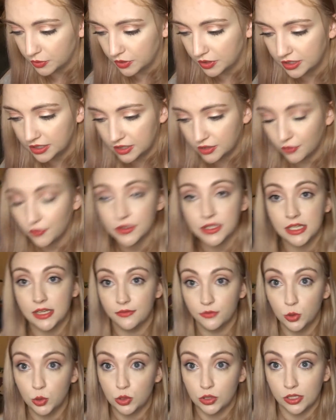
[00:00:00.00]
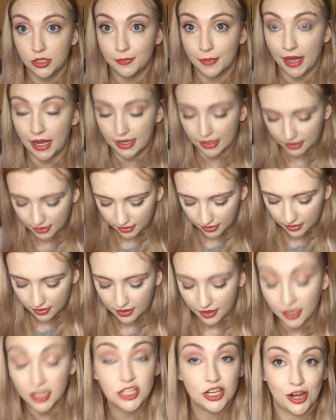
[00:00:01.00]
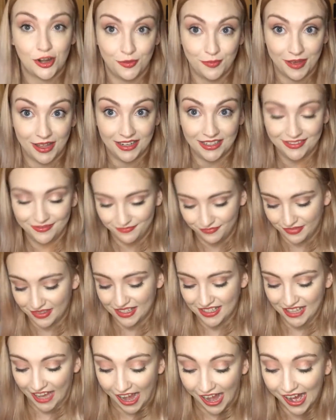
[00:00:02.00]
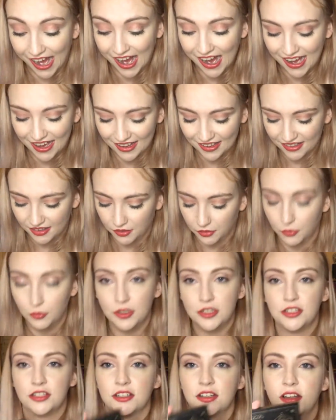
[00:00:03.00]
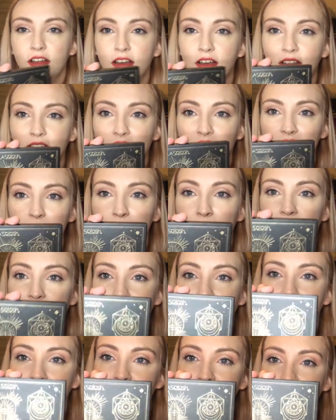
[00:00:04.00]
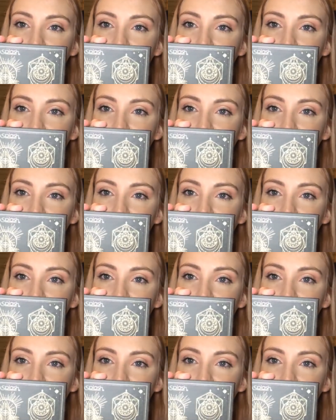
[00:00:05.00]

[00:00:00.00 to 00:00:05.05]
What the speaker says: So this is obviously a full size palette, eyeshadow palette, which that's better.